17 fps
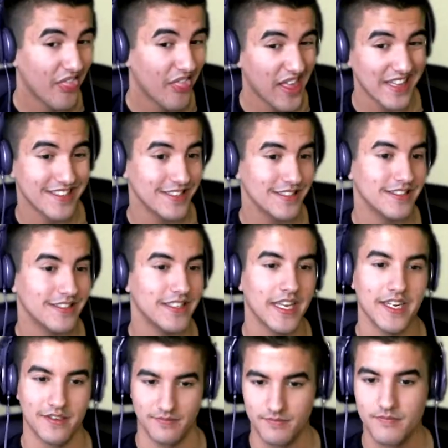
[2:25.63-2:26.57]
That's
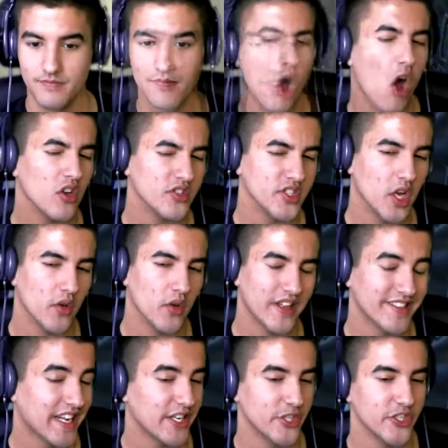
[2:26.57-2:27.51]
insane. Also,
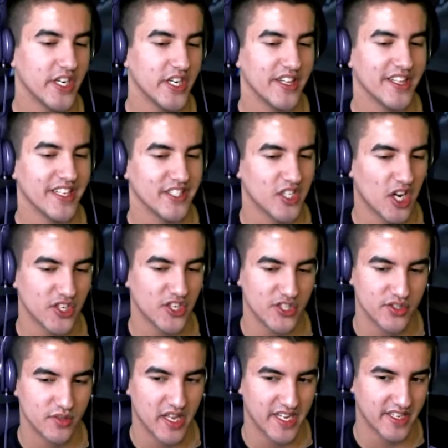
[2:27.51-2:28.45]
that's kind of shitty that it's not
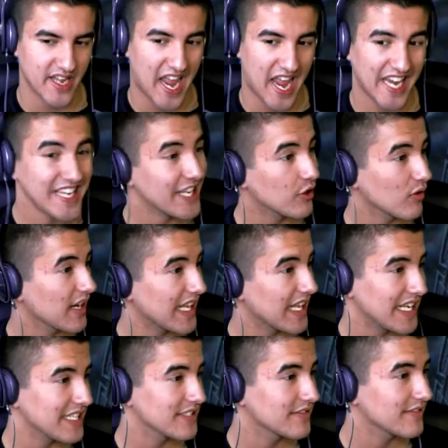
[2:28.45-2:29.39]
just like any
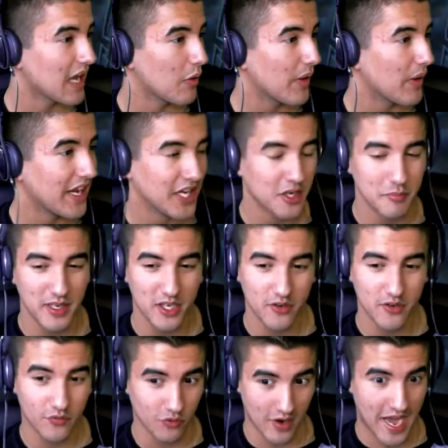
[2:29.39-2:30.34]
grenade. That way it could be
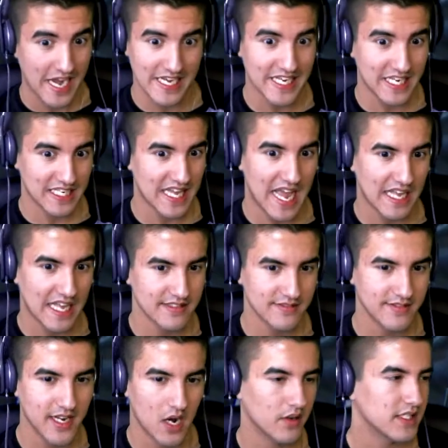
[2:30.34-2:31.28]
good for any
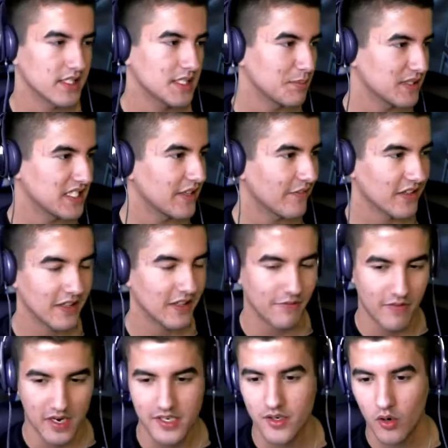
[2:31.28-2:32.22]
class. No, it's specifically
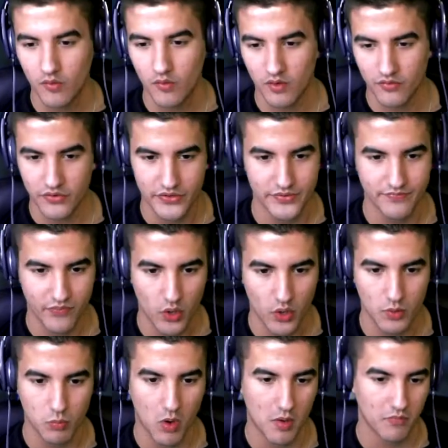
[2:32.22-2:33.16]
fucked over for
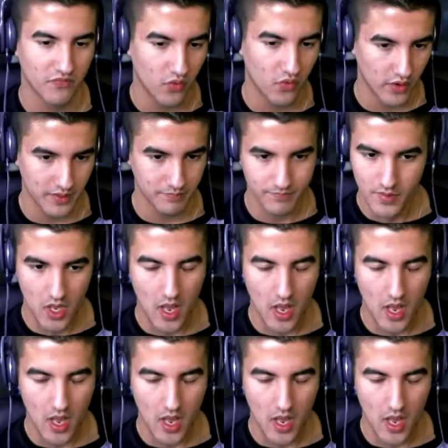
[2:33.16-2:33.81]
Void, Void